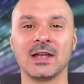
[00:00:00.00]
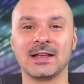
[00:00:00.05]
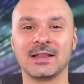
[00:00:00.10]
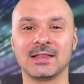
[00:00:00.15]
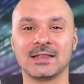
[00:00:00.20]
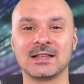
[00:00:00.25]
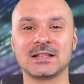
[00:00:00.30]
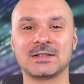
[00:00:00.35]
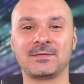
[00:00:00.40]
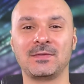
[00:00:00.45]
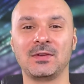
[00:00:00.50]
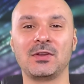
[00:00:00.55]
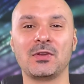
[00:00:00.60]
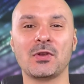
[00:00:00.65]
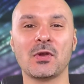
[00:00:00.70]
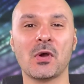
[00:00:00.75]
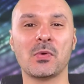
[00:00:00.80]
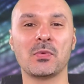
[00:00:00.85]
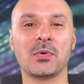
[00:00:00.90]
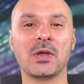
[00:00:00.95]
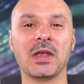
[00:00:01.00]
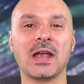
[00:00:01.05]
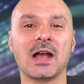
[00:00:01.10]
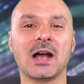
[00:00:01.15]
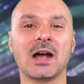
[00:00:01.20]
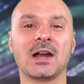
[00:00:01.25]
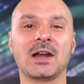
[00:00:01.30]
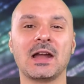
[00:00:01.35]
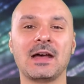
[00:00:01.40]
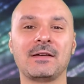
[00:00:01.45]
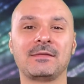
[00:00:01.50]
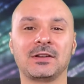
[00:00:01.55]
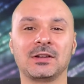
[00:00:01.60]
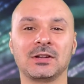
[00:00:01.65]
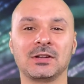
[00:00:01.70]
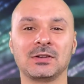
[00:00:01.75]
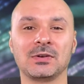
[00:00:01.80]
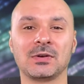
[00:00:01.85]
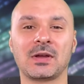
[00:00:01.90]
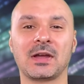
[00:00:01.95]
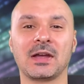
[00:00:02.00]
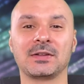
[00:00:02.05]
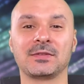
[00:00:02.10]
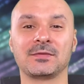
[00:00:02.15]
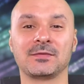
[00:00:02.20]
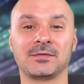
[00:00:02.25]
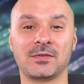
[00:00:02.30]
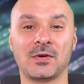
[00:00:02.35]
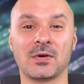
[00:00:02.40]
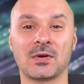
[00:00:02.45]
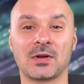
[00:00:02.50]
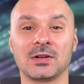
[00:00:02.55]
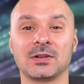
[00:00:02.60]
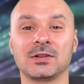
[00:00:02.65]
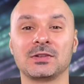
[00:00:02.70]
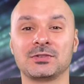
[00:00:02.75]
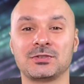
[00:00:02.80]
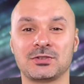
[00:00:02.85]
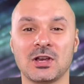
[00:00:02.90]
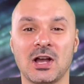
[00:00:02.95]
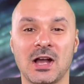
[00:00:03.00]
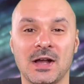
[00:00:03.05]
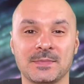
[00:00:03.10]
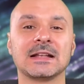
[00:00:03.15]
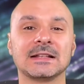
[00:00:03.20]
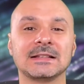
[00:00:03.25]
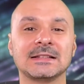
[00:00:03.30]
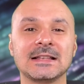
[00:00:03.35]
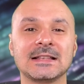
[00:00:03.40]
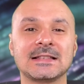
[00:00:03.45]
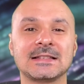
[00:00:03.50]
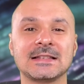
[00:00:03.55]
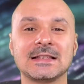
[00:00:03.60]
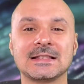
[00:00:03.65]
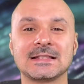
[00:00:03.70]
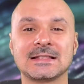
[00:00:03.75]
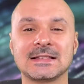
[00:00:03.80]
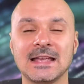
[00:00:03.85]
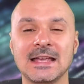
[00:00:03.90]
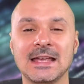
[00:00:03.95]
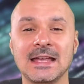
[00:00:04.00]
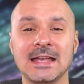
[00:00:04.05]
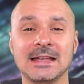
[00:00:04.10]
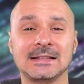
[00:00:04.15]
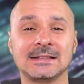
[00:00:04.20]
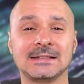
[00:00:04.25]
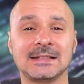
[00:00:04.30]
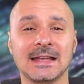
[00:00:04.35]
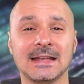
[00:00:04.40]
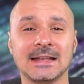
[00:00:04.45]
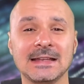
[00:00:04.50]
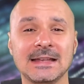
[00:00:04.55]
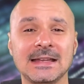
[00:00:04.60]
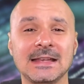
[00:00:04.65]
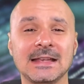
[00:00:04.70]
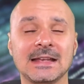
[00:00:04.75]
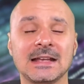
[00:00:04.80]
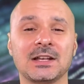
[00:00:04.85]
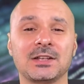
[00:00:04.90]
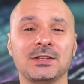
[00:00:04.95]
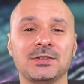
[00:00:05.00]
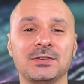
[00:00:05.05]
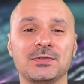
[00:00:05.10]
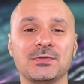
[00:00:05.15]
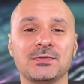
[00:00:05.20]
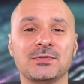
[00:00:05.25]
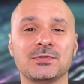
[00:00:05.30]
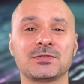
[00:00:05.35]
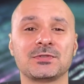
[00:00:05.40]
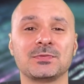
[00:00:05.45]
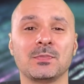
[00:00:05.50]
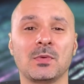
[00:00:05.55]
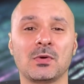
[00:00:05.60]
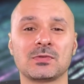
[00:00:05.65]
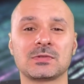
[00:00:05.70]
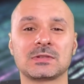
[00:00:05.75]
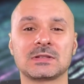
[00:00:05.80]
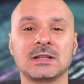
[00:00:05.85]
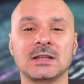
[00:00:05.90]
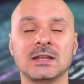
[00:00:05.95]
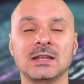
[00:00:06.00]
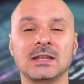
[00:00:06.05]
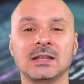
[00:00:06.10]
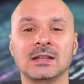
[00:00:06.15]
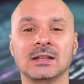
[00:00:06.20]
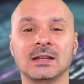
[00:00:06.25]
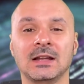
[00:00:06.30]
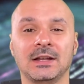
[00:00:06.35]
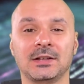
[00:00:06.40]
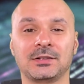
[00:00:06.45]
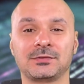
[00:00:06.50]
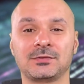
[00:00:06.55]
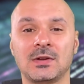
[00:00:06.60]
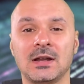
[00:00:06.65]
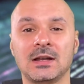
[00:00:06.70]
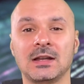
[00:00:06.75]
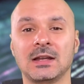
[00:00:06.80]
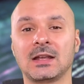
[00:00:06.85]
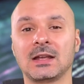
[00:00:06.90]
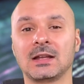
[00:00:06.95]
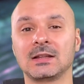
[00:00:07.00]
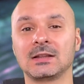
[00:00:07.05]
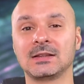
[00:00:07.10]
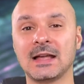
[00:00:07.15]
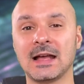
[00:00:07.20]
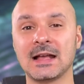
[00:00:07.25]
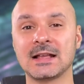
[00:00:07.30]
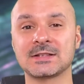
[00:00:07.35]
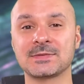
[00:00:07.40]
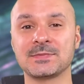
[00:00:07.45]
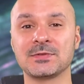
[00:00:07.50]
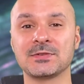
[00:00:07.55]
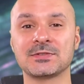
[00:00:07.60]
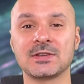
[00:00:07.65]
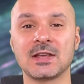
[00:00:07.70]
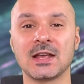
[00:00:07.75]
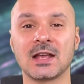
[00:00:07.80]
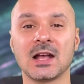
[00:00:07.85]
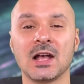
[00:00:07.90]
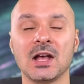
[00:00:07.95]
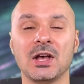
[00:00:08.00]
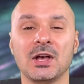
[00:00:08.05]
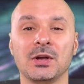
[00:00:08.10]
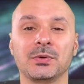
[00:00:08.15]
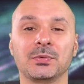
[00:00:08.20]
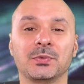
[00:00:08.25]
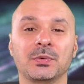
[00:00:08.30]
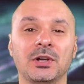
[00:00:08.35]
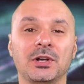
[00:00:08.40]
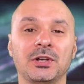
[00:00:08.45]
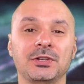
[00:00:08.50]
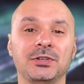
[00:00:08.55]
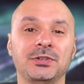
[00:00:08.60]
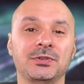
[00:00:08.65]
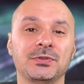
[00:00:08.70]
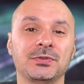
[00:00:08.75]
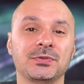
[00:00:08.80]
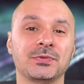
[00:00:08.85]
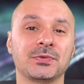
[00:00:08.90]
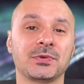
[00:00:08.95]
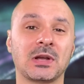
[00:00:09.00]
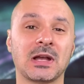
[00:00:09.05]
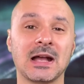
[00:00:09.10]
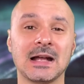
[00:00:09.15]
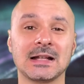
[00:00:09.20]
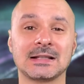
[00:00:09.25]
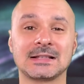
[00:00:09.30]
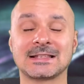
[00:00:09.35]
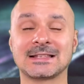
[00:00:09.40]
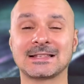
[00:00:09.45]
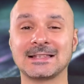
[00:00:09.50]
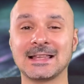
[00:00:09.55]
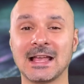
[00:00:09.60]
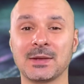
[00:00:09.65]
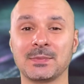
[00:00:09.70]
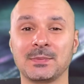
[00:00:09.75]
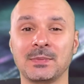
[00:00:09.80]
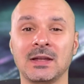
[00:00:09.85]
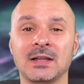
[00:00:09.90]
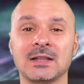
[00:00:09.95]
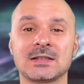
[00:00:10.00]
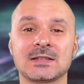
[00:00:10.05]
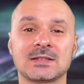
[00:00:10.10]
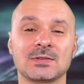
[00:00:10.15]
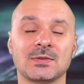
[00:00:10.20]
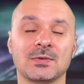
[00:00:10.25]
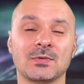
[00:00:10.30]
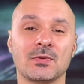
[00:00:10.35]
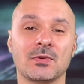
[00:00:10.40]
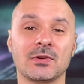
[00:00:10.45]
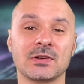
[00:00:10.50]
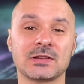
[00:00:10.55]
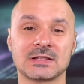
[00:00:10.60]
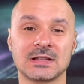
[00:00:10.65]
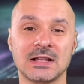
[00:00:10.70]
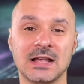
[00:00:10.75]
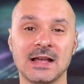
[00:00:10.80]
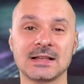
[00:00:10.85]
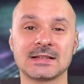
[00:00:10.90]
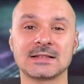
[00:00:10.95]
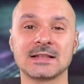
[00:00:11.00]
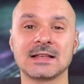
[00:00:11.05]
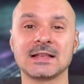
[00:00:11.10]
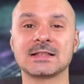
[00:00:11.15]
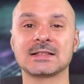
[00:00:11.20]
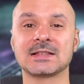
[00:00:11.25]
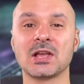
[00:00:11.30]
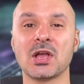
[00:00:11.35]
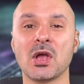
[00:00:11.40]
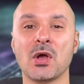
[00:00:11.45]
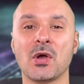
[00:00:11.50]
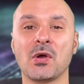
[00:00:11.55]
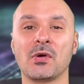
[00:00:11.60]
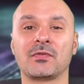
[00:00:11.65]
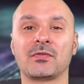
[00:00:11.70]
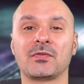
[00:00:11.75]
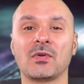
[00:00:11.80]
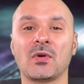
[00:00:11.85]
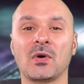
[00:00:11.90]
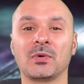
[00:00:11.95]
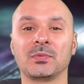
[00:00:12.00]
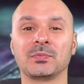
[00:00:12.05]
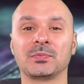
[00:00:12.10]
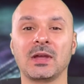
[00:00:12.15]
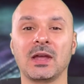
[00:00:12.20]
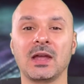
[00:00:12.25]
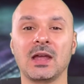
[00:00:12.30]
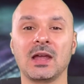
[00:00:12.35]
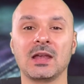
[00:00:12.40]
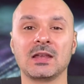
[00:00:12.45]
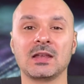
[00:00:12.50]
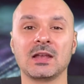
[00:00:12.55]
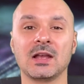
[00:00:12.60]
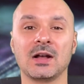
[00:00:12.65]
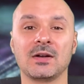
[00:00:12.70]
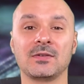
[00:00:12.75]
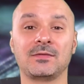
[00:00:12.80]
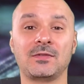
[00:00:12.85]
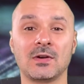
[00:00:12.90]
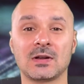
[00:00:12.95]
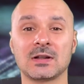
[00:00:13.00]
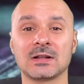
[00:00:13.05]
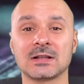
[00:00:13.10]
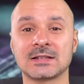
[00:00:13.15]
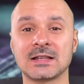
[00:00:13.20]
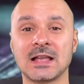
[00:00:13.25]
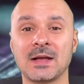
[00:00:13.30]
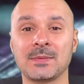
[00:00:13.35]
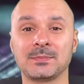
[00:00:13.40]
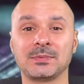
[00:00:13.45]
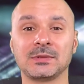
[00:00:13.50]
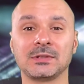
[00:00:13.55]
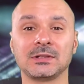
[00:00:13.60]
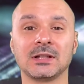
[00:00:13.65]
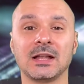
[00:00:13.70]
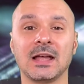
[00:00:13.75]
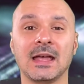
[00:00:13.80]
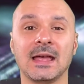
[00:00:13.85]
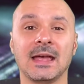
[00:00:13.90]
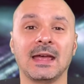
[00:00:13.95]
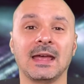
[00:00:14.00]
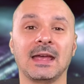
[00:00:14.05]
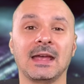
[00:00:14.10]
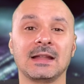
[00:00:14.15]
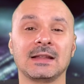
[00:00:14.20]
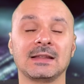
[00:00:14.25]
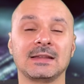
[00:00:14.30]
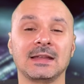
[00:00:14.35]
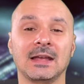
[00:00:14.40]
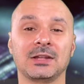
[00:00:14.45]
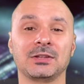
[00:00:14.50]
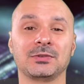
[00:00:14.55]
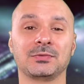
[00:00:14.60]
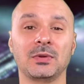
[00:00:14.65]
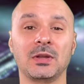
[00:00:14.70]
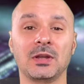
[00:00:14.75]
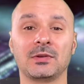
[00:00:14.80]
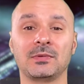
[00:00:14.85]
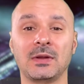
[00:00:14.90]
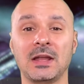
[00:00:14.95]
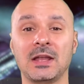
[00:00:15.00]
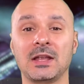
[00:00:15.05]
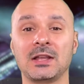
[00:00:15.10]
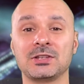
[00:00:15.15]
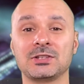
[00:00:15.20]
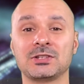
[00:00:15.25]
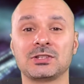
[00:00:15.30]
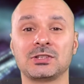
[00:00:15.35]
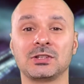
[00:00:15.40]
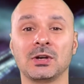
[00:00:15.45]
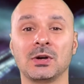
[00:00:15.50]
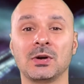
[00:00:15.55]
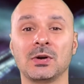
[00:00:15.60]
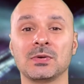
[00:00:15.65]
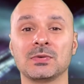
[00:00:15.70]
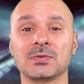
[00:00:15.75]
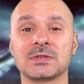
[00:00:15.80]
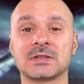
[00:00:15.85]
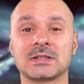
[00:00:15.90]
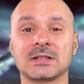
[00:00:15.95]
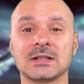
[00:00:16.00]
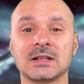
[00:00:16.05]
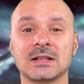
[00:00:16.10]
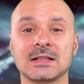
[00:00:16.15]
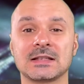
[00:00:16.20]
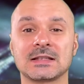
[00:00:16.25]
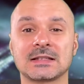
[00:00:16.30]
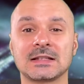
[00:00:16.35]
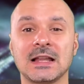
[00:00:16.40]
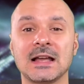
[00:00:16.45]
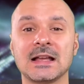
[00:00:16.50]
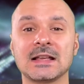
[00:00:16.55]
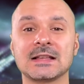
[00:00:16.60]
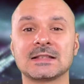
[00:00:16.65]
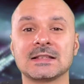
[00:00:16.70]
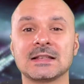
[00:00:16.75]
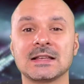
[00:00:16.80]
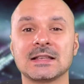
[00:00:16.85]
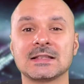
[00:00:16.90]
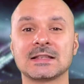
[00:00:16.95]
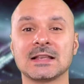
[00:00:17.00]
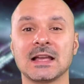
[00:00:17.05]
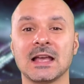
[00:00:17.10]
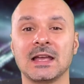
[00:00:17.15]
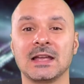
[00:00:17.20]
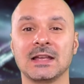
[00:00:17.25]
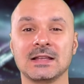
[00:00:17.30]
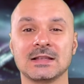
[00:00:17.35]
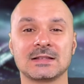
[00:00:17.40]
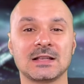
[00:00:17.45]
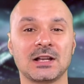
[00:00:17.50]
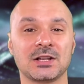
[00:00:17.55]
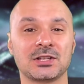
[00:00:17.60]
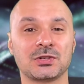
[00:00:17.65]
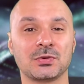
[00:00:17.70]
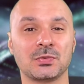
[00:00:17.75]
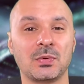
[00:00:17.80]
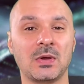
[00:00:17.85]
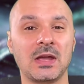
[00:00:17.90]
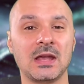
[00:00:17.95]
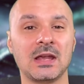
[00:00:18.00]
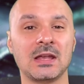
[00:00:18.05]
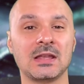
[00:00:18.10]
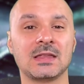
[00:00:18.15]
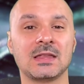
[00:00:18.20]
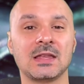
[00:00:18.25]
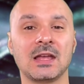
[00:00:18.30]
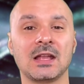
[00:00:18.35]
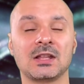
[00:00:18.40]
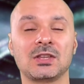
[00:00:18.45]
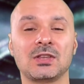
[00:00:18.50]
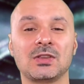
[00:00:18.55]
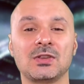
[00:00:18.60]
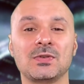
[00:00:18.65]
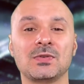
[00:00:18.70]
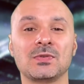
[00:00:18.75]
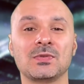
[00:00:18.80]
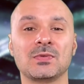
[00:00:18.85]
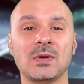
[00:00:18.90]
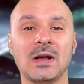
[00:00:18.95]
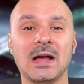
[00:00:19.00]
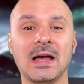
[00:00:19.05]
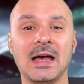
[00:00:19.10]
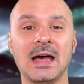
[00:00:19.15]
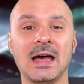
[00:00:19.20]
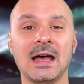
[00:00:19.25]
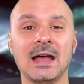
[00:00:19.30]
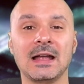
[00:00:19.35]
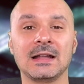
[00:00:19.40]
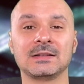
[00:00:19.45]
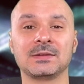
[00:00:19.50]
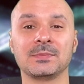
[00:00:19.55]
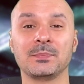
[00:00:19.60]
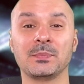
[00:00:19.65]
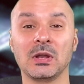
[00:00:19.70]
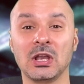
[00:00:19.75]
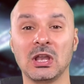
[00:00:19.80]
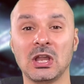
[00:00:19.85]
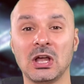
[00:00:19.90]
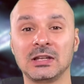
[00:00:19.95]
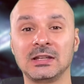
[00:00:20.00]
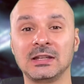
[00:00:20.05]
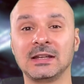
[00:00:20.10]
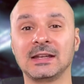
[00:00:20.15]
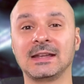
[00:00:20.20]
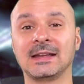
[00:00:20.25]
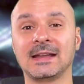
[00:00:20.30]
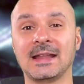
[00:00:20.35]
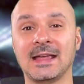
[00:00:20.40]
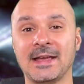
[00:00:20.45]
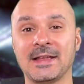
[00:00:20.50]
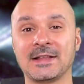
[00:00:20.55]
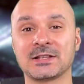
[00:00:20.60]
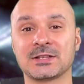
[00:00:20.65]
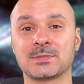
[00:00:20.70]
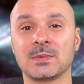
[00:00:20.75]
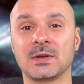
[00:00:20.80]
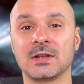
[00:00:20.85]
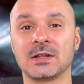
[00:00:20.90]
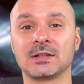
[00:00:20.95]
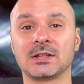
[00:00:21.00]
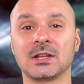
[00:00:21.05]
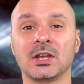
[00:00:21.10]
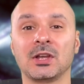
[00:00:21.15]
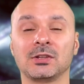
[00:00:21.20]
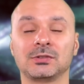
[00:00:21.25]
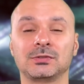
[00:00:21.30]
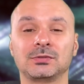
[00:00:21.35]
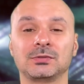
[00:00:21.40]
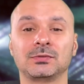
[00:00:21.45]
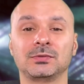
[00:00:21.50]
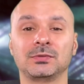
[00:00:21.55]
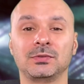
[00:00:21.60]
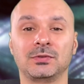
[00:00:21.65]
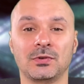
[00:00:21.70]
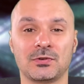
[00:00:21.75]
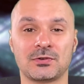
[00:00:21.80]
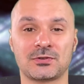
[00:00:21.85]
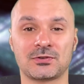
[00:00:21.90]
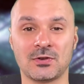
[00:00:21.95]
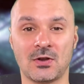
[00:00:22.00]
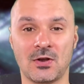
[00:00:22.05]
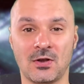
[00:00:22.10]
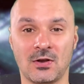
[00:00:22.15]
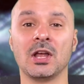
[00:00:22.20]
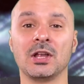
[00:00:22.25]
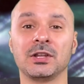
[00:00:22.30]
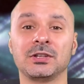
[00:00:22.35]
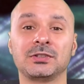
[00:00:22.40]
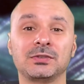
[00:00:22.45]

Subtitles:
In this video we are having a look at vocal chops. This is a technique used mostly in electronic and dance music where you cut segments or slices from a vocal sample and then rearrange those slices in such a way that you add melodic enhancement to your song.